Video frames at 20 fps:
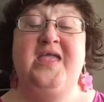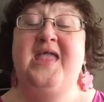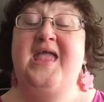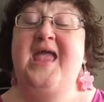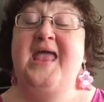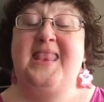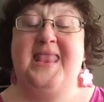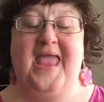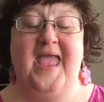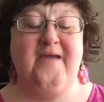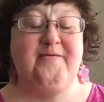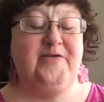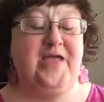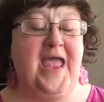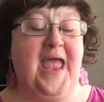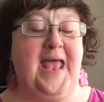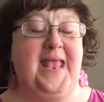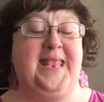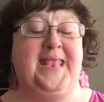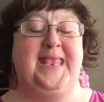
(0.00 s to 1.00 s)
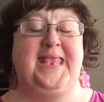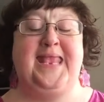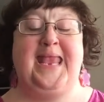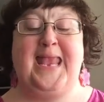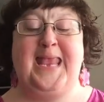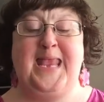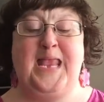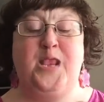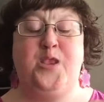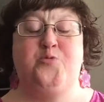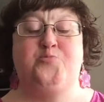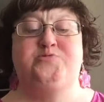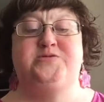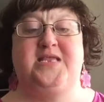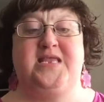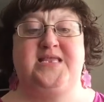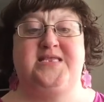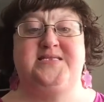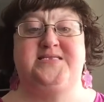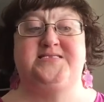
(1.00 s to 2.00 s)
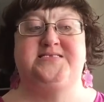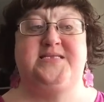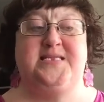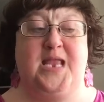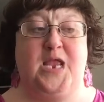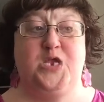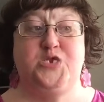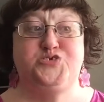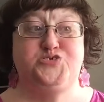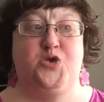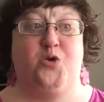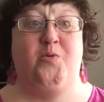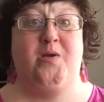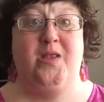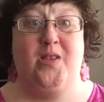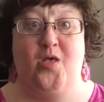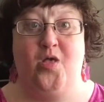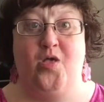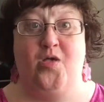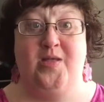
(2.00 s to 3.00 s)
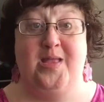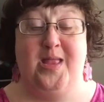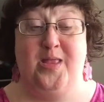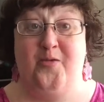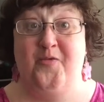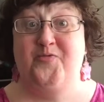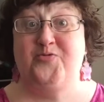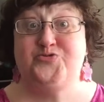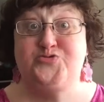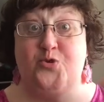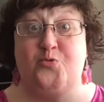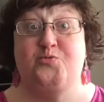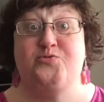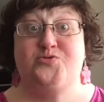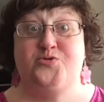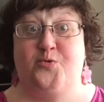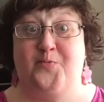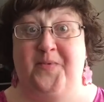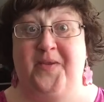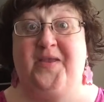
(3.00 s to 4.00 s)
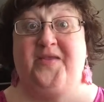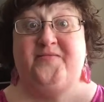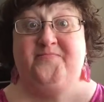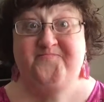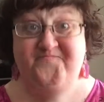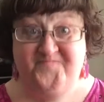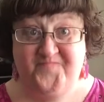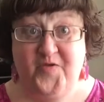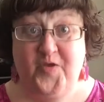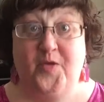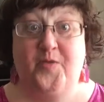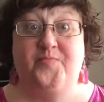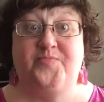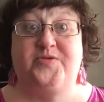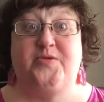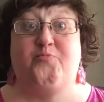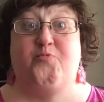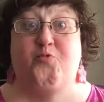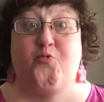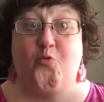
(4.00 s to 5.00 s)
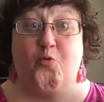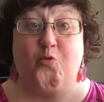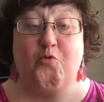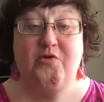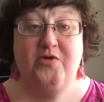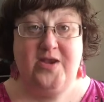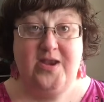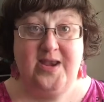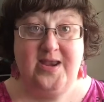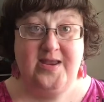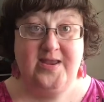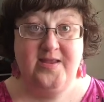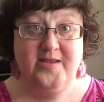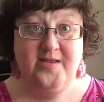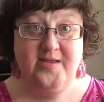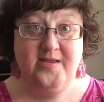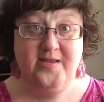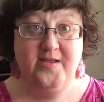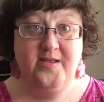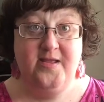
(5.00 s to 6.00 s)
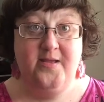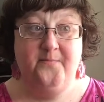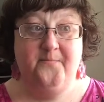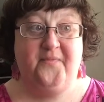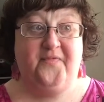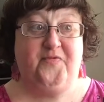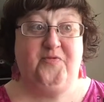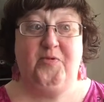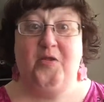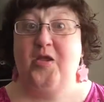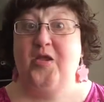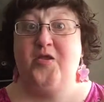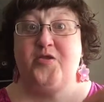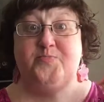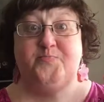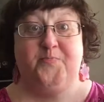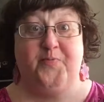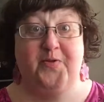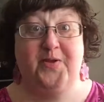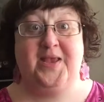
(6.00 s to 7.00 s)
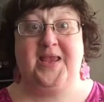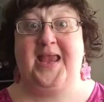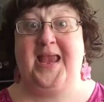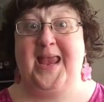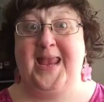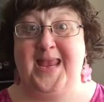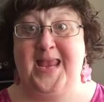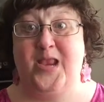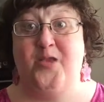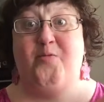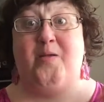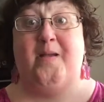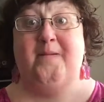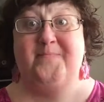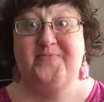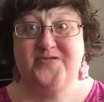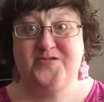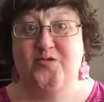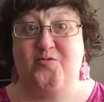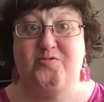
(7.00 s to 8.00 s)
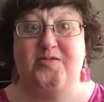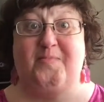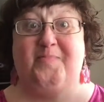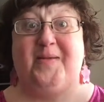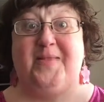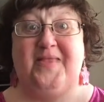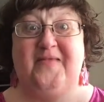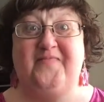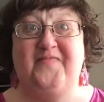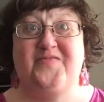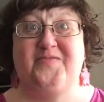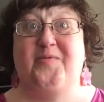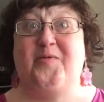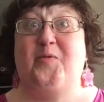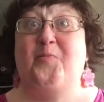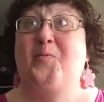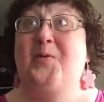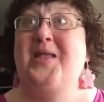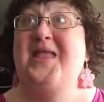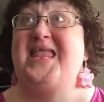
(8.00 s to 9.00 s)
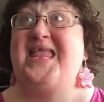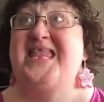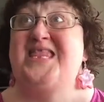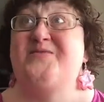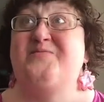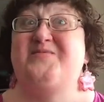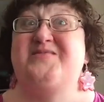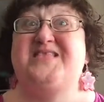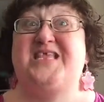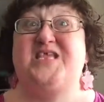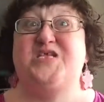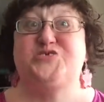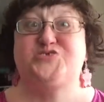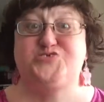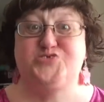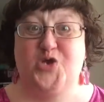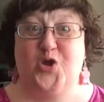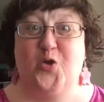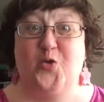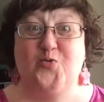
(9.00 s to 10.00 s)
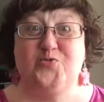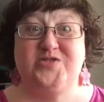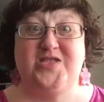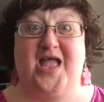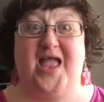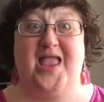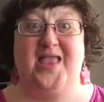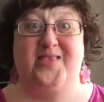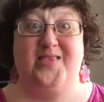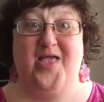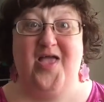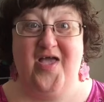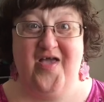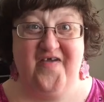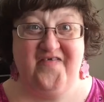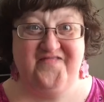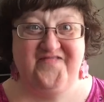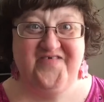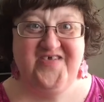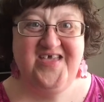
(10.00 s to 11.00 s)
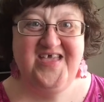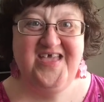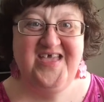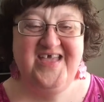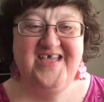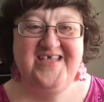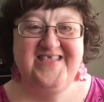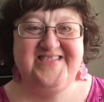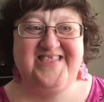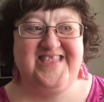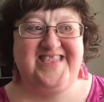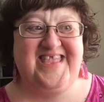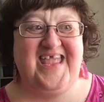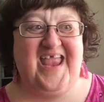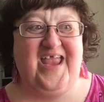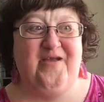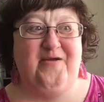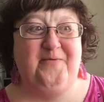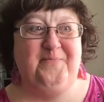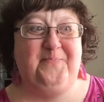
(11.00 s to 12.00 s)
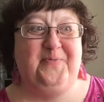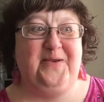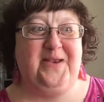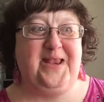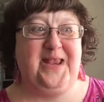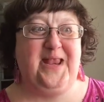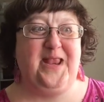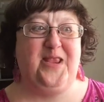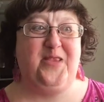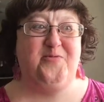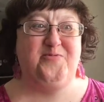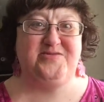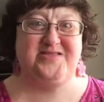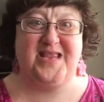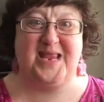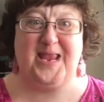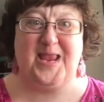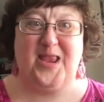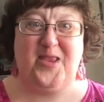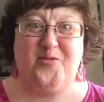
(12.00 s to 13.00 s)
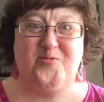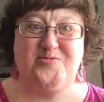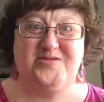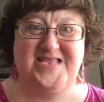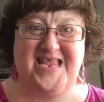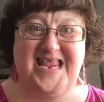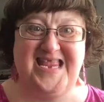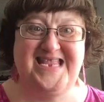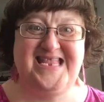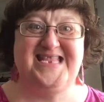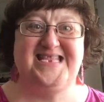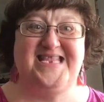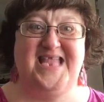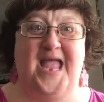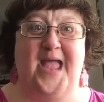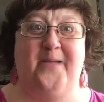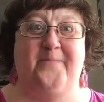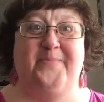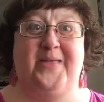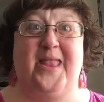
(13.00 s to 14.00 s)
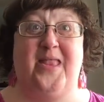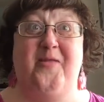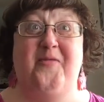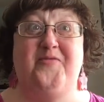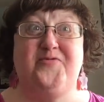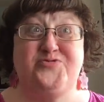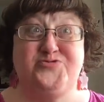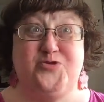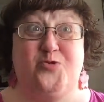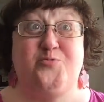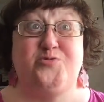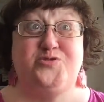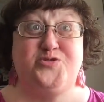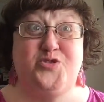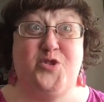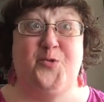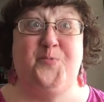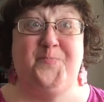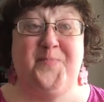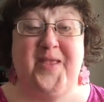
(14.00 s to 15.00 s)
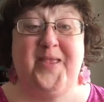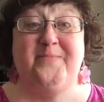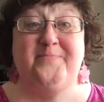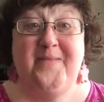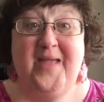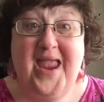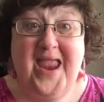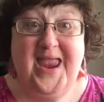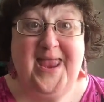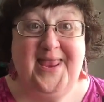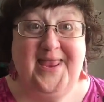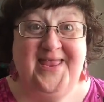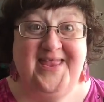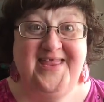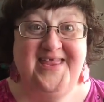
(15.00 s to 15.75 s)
And they haven't added any new seasons to that show at all. I know the show is still being filmed and recorded, but they're not putting any new episodes up on Netflix. I'm like, what is it with these shows that I love that they aren't putting any new seasons up? I know the show is still being made.